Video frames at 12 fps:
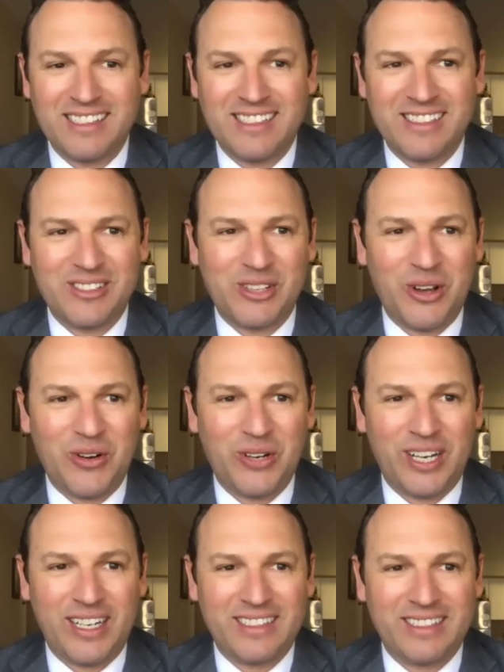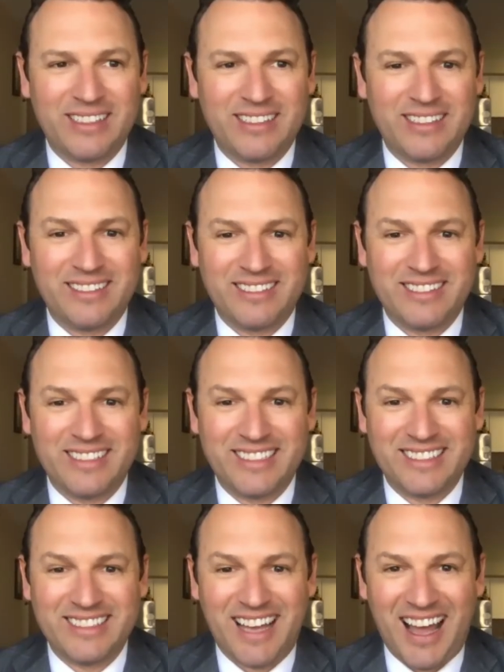So uh, come, on,
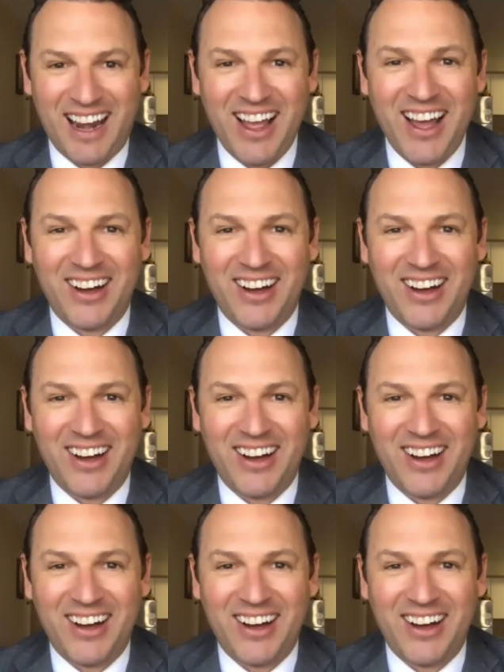come on,